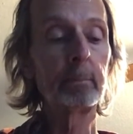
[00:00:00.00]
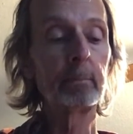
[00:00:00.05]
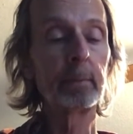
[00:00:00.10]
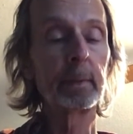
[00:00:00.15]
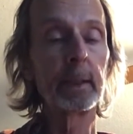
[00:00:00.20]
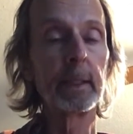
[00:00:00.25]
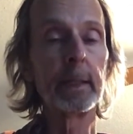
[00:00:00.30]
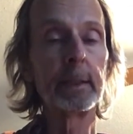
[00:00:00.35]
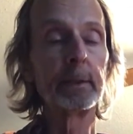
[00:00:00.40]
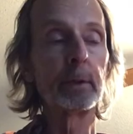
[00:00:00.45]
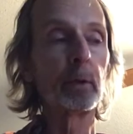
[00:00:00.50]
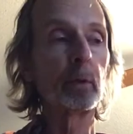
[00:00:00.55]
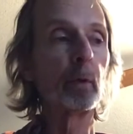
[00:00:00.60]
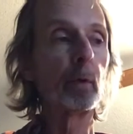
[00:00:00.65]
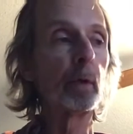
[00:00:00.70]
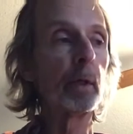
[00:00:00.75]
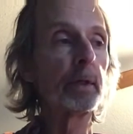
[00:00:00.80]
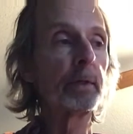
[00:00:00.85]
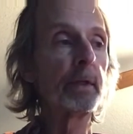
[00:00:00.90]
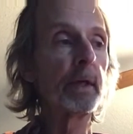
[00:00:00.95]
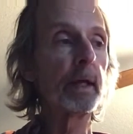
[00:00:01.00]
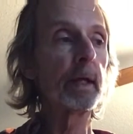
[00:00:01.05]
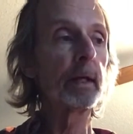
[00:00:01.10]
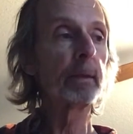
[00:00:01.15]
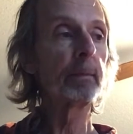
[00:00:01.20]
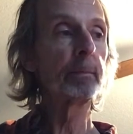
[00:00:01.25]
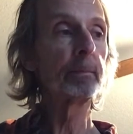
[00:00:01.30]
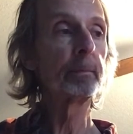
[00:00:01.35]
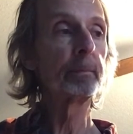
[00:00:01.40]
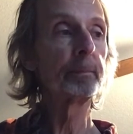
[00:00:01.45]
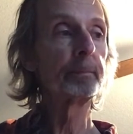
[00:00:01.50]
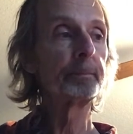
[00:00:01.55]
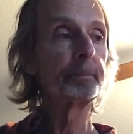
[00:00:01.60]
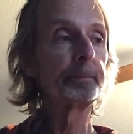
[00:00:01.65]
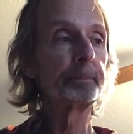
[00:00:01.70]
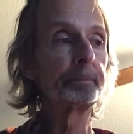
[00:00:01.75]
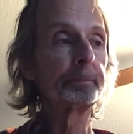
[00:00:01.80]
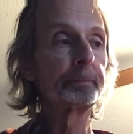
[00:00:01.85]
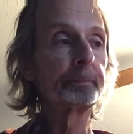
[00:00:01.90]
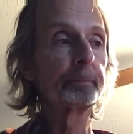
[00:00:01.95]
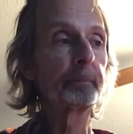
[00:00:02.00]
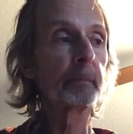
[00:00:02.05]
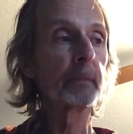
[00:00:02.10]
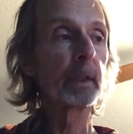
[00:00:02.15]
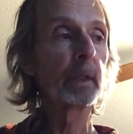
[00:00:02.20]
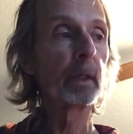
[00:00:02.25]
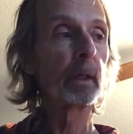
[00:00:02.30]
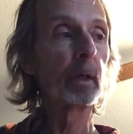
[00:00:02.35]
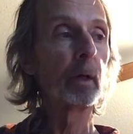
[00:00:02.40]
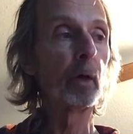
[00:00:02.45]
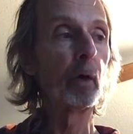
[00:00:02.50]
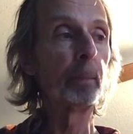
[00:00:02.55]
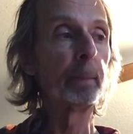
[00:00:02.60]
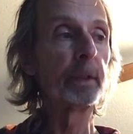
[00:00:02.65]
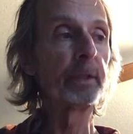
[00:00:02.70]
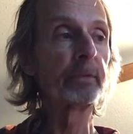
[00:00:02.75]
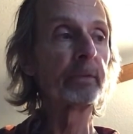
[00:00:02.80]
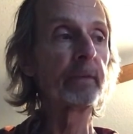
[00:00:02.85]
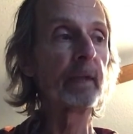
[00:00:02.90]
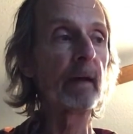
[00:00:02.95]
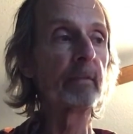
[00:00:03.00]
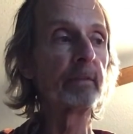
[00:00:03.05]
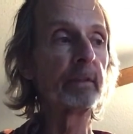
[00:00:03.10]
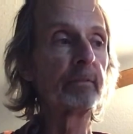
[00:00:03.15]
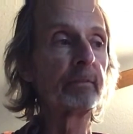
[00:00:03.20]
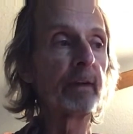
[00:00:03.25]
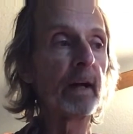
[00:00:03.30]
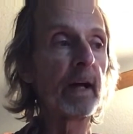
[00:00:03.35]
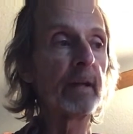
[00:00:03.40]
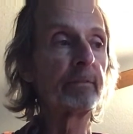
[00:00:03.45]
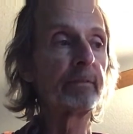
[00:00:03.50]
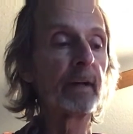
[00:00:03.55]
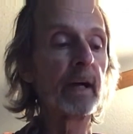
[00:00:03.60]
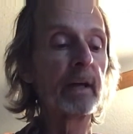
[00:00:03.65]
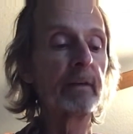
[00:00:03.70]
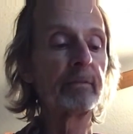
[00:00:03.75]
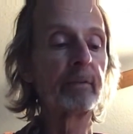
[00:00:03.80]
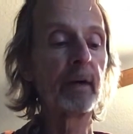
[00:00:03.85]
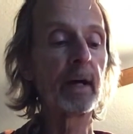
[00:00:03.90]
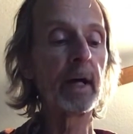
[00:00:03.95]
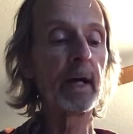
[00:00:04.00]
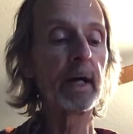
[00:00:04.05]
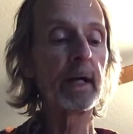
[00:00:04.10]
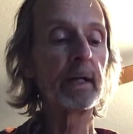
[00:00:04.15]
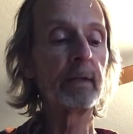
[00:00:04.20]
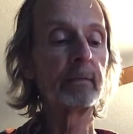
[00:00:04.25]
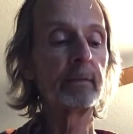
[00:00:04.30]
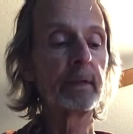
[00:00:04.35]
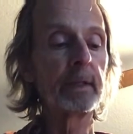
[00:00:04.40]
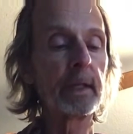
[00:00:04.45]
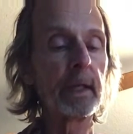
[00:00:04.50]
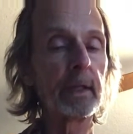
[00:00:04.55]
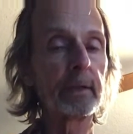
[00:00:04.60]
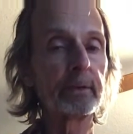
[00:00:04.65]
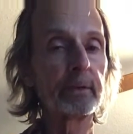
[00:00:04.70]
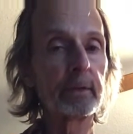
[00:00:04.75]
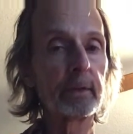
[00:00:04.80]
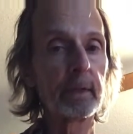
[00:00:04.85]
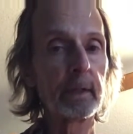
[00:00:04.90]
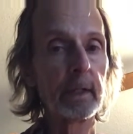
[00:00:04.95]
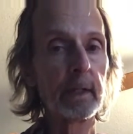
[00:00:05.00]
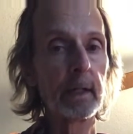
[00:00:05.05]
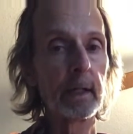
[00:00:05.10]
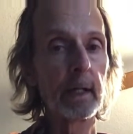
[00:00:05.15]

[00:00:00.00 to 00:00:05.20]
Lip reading: Okay, playing the chord there, open 7, 5, 5, 5, and as